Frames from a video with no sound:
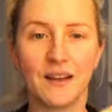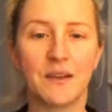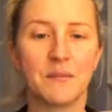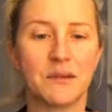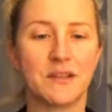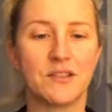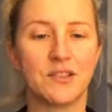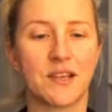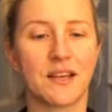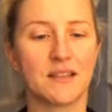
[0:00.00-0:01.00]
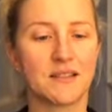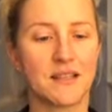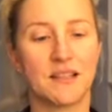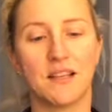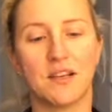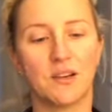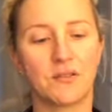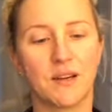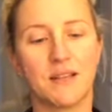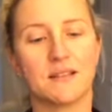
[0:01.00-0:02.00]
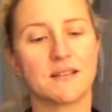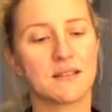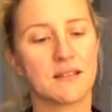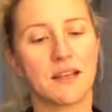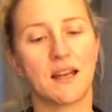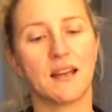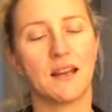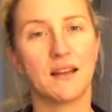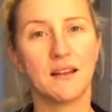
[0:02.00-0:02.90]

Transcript: but just great skin